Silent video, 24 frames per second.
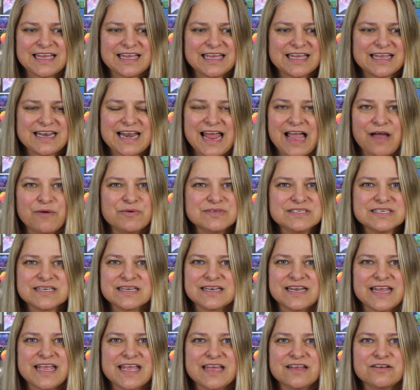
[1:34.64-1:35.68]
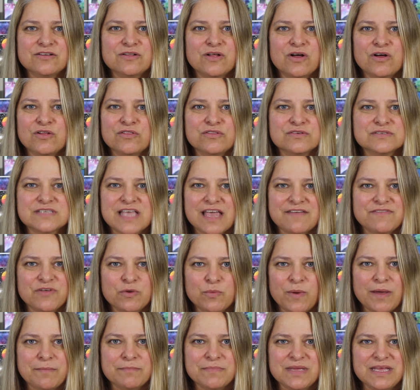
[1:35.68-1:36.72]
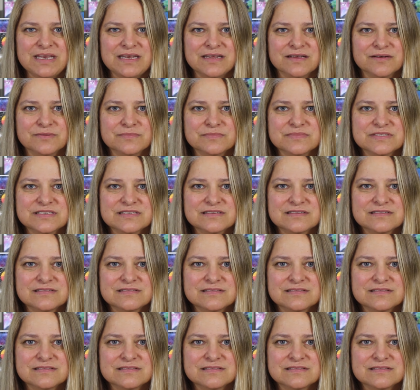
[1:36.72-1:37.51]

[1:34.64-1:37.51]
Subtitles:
And how is it going to handle all those heavy wet mediums?